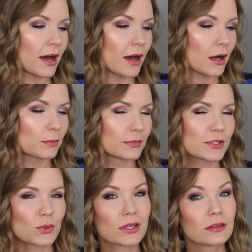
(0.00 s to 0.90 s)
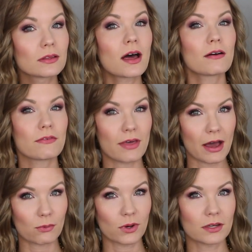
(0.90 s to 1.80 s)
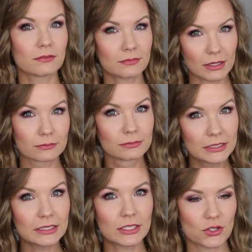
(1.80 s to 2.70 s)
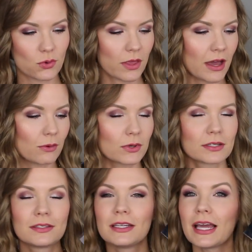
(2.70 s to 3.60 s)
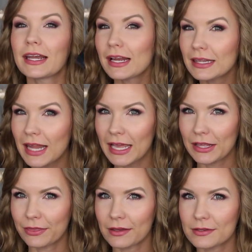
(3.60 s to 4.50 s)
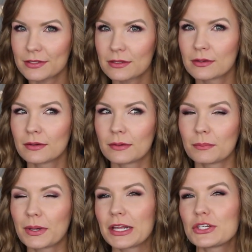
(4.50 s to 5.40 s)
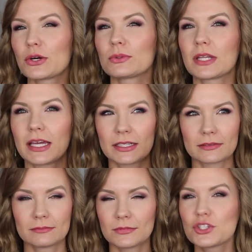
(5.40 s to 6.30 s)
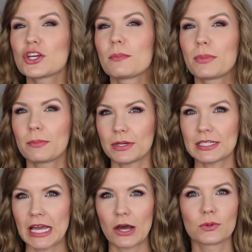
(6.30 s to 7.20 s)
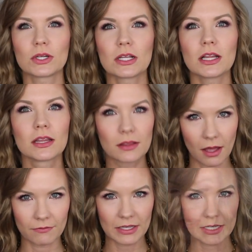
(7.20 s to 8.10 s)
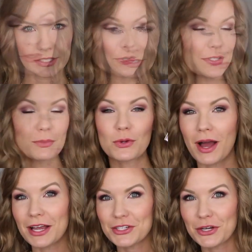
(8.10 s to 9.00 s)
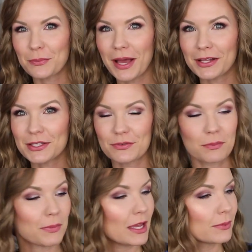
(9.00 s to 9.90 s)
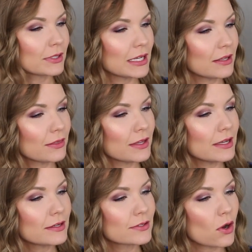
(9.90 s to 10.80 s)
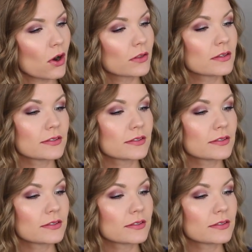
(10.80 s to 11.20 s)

So I love that one. I really enjoy that one. And I like this, but I don't like jump up and down, love it. Then there are some new eyeshadow palettes from Maybelline. These are the